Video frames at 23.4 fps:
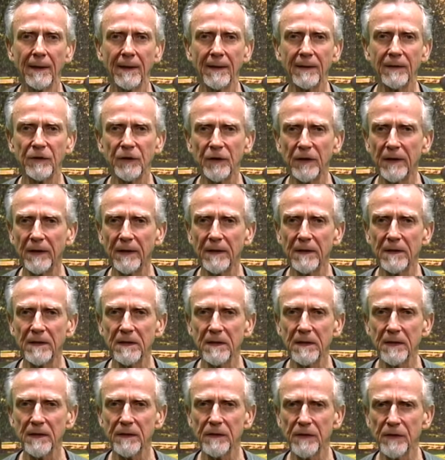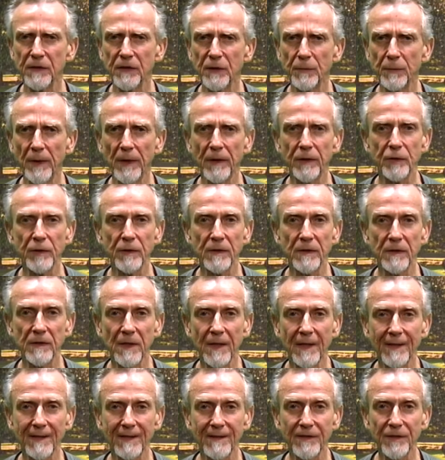She is still suspicious.
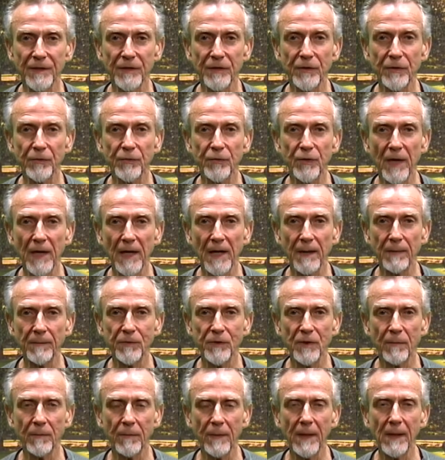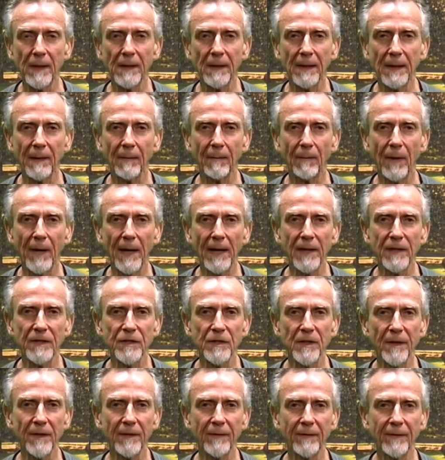Sister James immediately bites
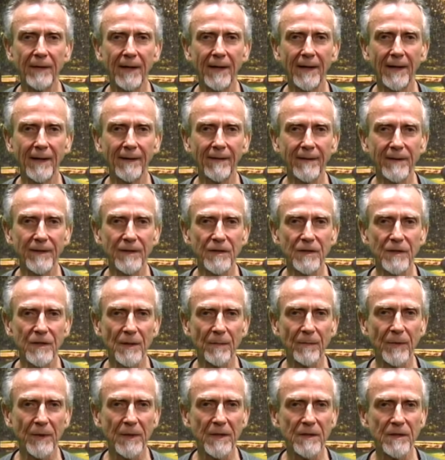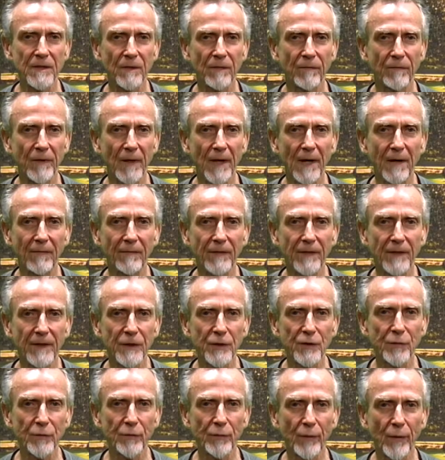on this piece of
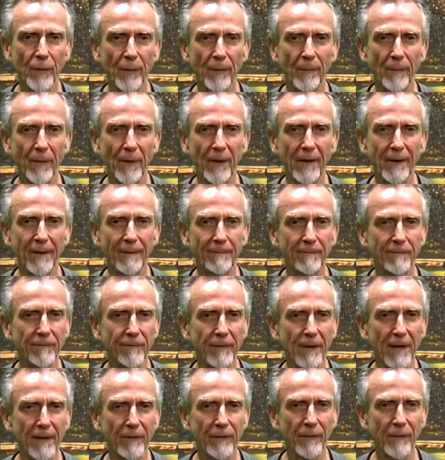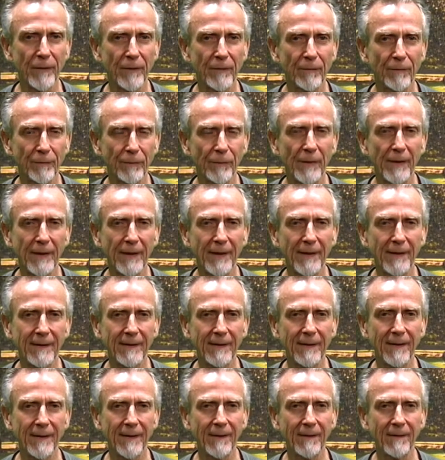evidence from Father Flynn
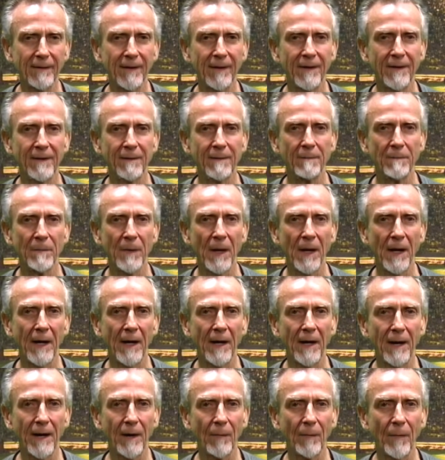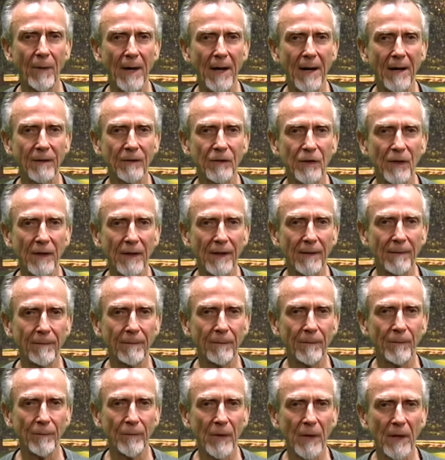about
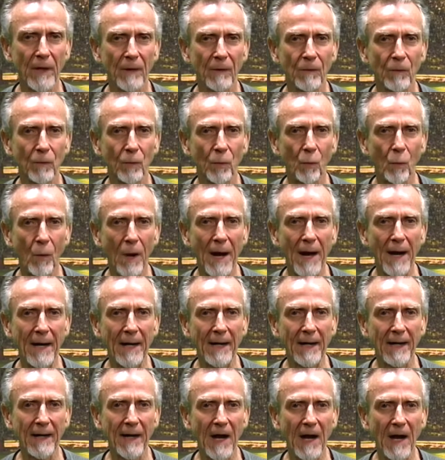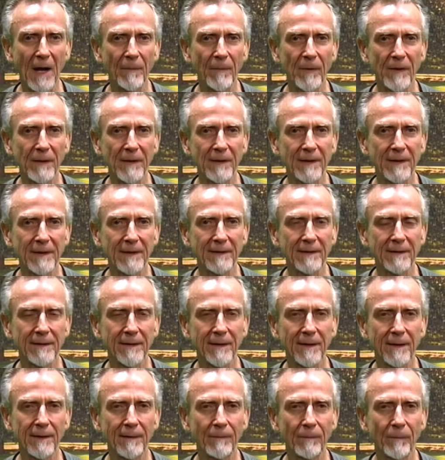why it happened, and
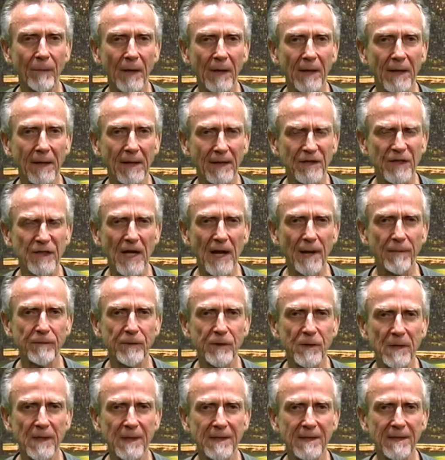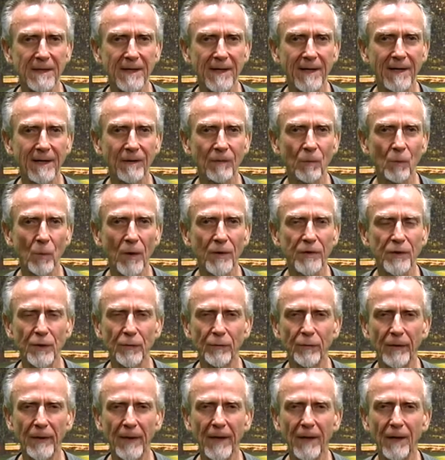accepts it and wants to
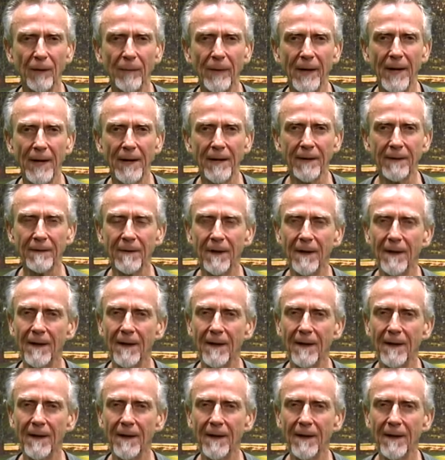forget about it,